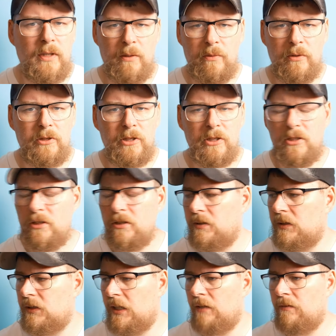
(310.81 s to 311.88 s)
it was just
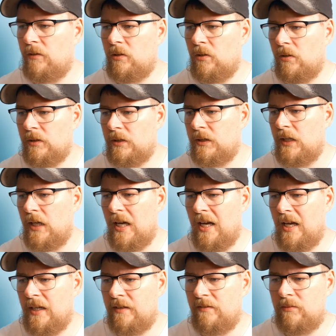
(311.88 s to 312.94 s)
sitting recording
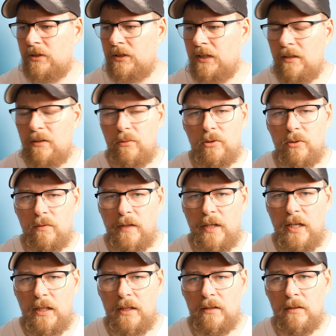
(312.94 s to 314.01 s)
and it was saying it was
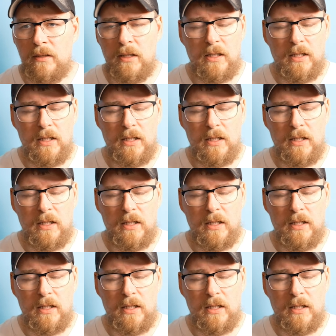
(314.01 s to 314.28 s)
overheating.